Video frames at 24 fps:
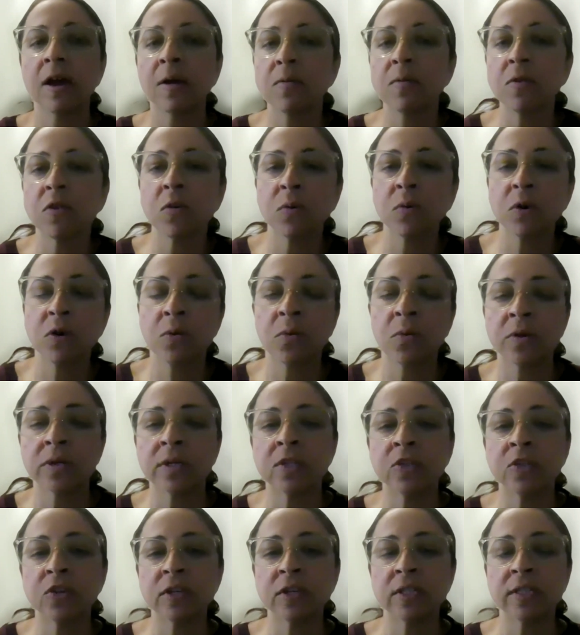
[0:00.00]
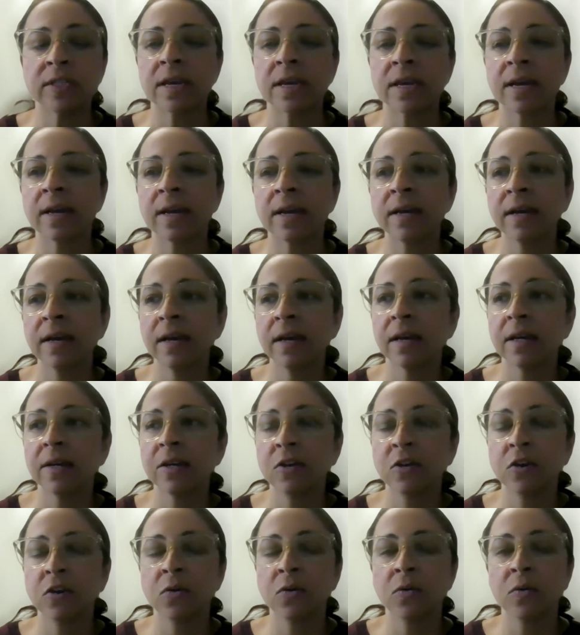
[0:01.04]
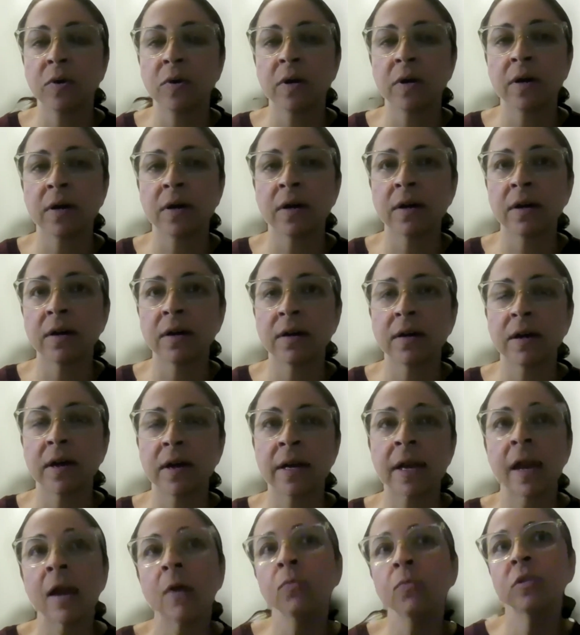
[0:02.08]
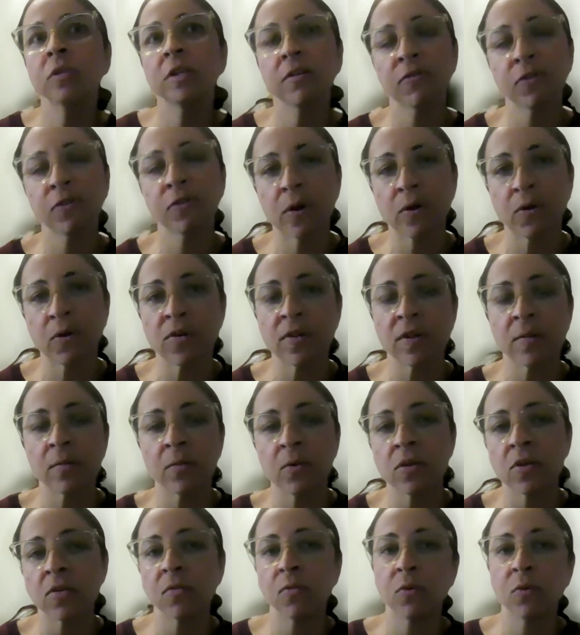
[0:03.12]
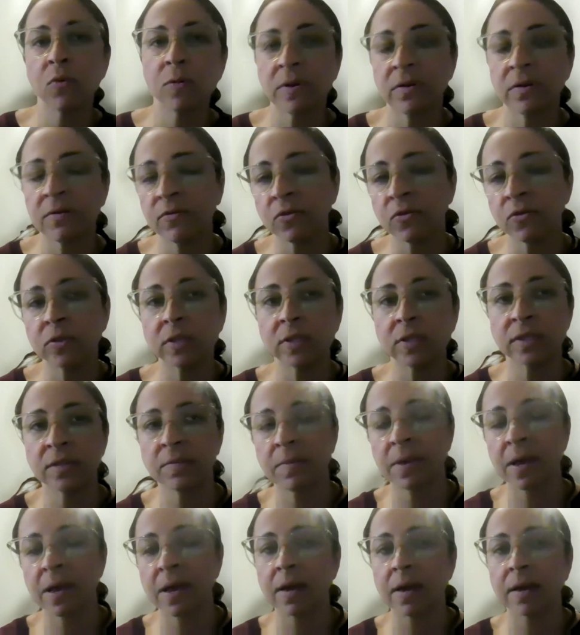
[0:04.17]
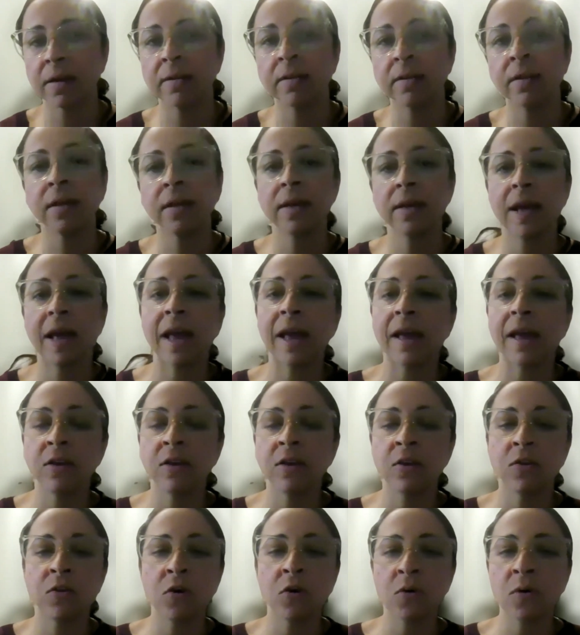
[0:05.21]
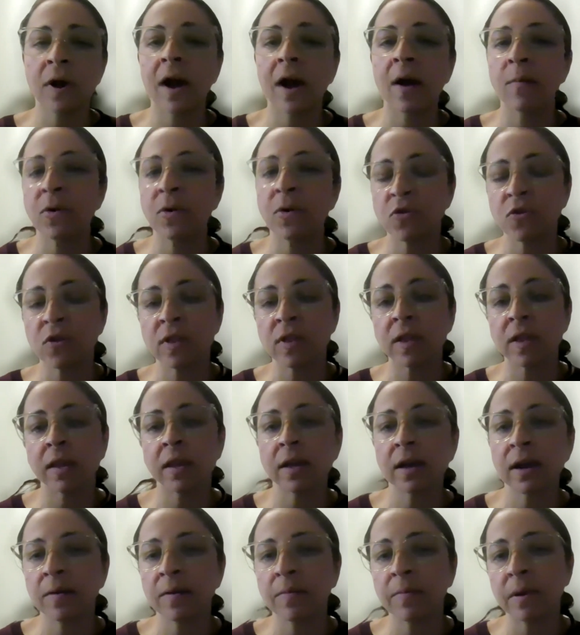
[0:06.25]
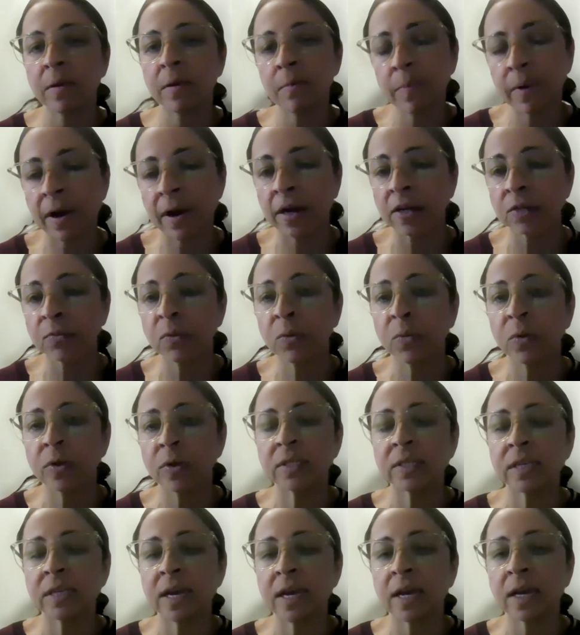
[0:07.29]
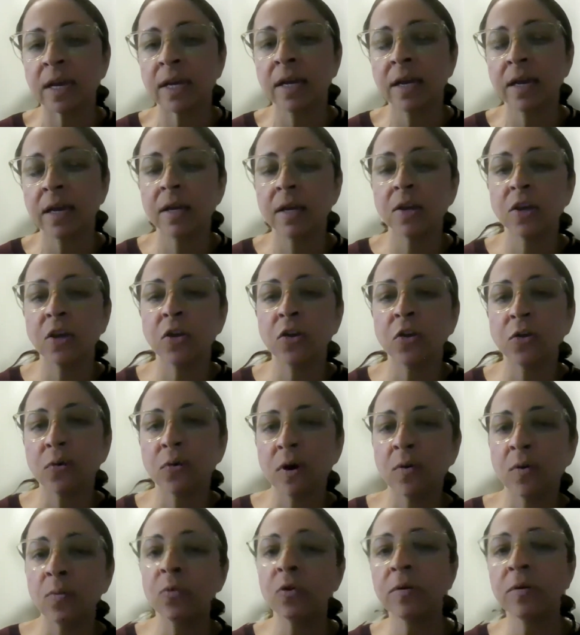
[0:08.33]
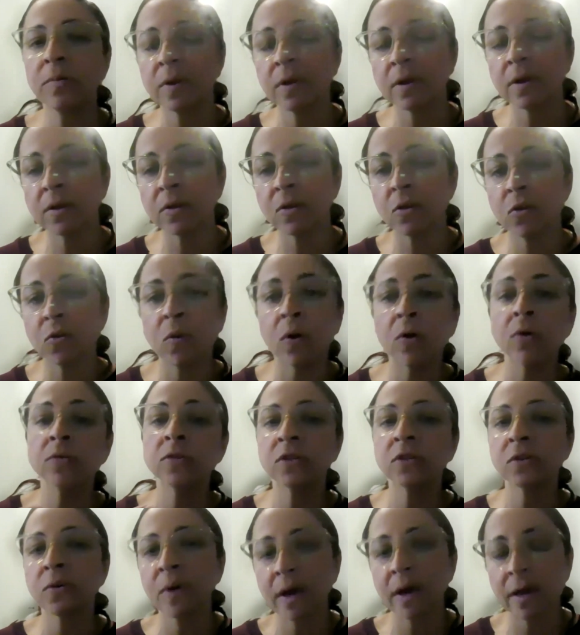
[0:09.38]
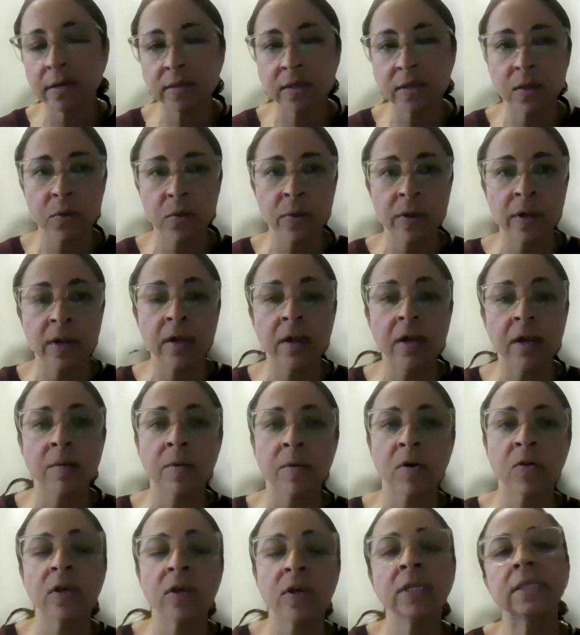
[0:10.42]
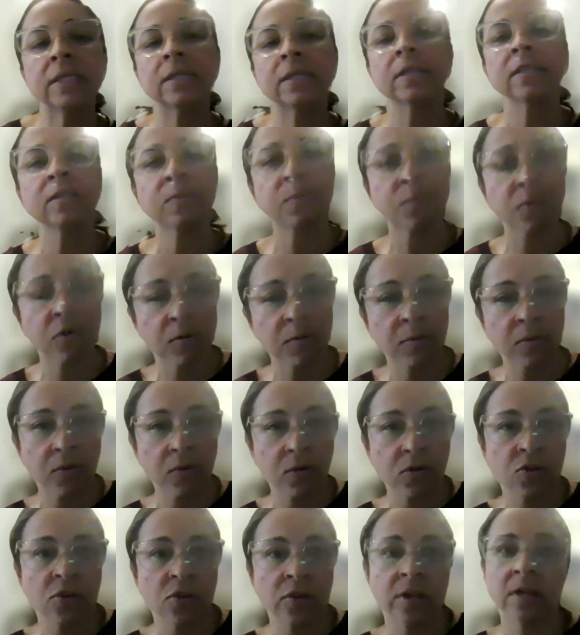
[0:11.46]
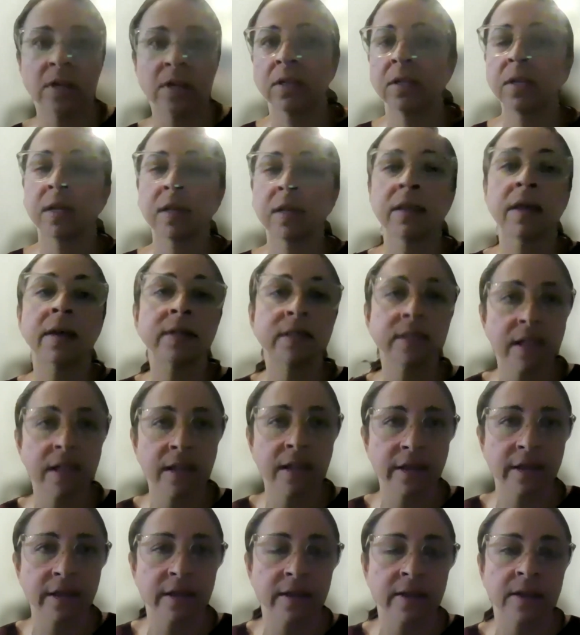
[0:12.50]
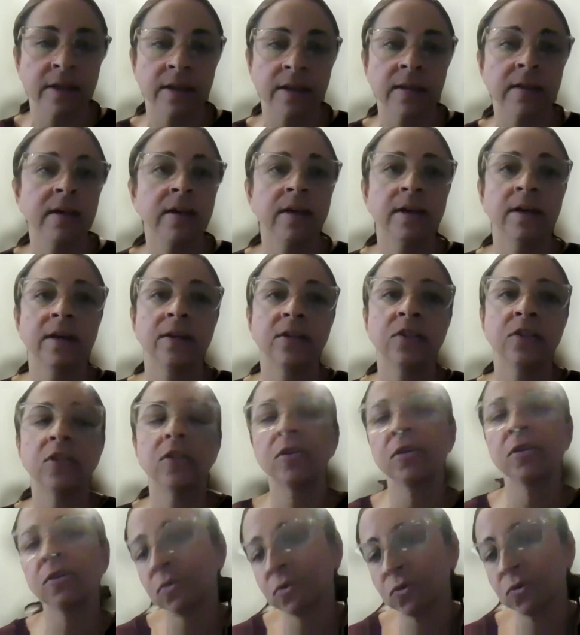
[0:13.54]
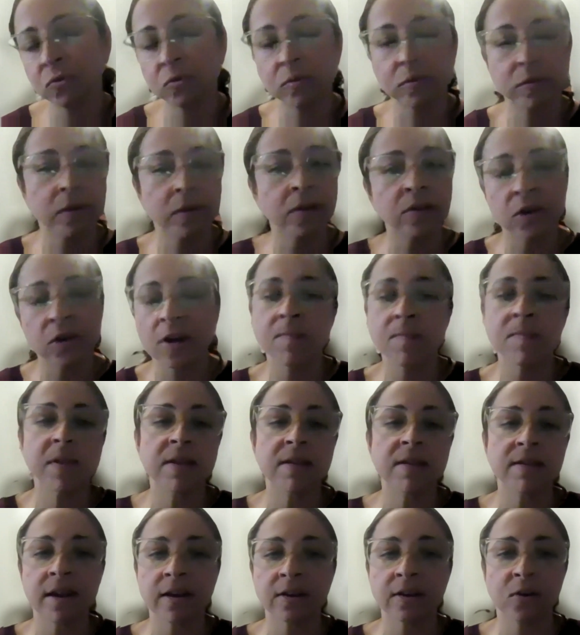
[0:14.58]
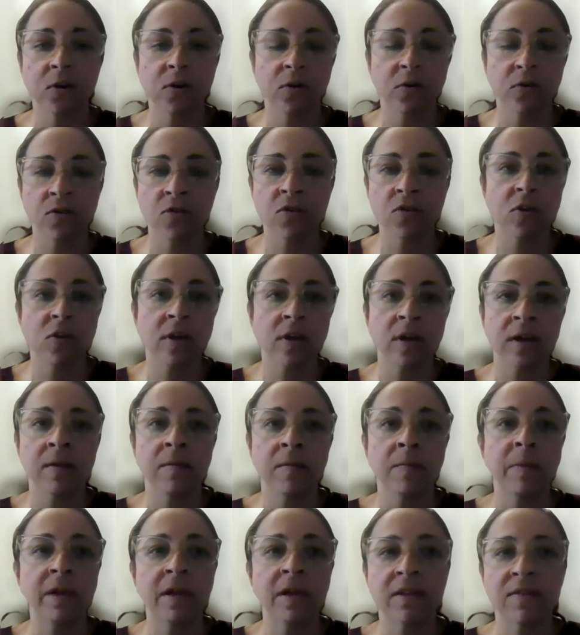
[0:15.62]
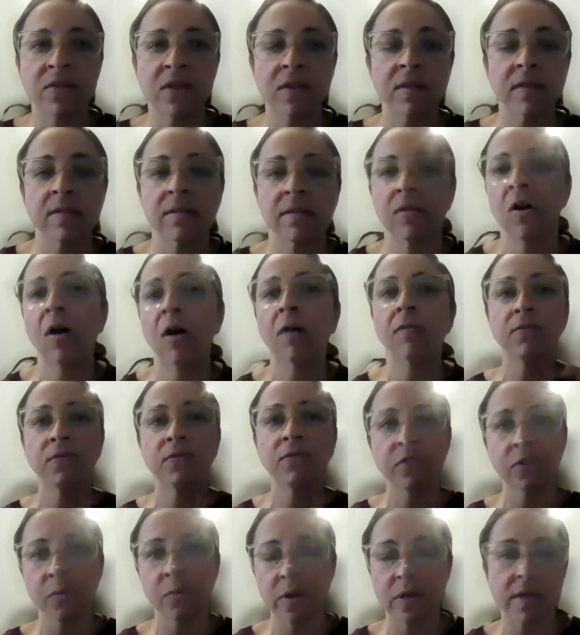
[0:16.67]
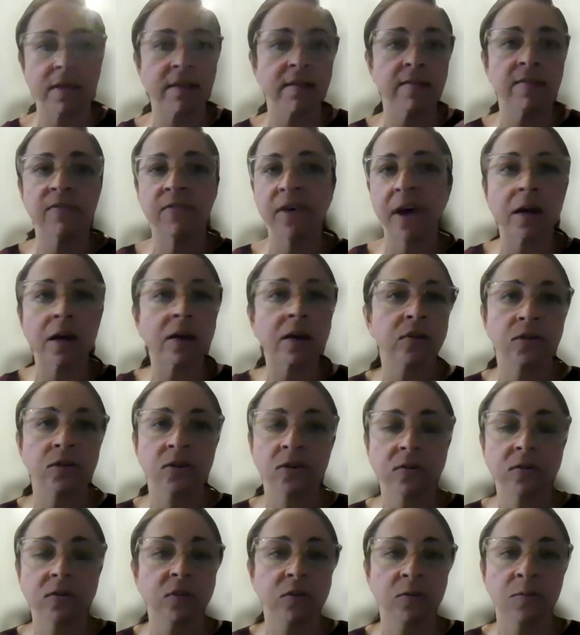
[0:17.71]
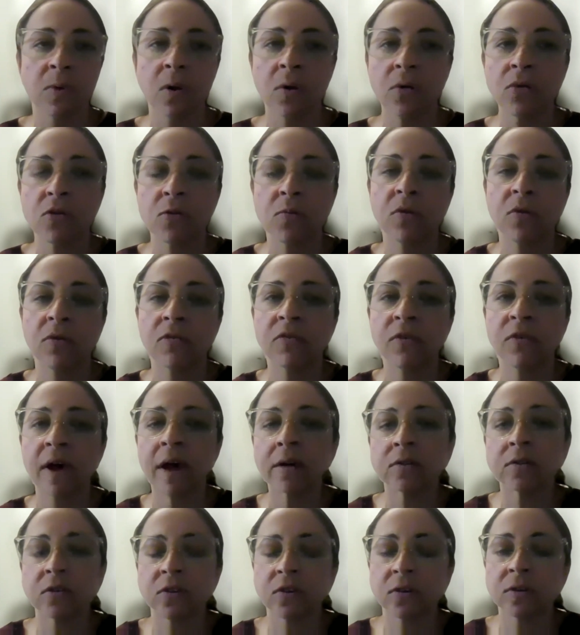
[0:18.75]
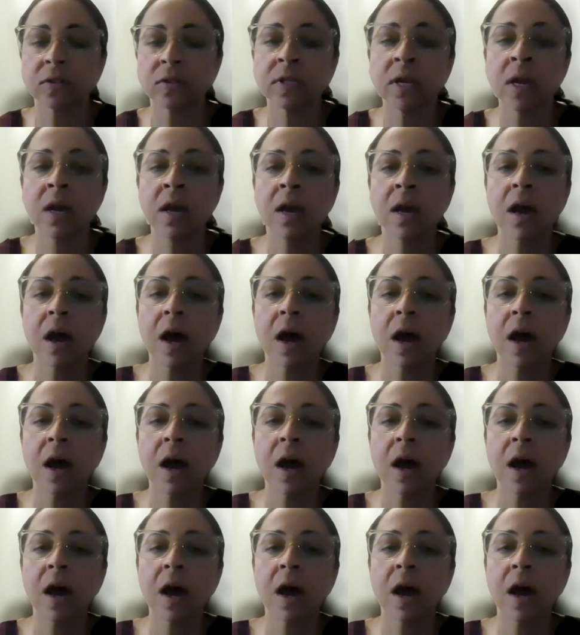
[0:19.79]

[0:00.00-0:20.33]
So we don't want to just say, accounting for whether someone's a woman versus a man, how much does income impact? We want to say, a woman who also has low income, are they disproportionately less likely to use a diabetes technology because of this confluence of factors or multiple factors?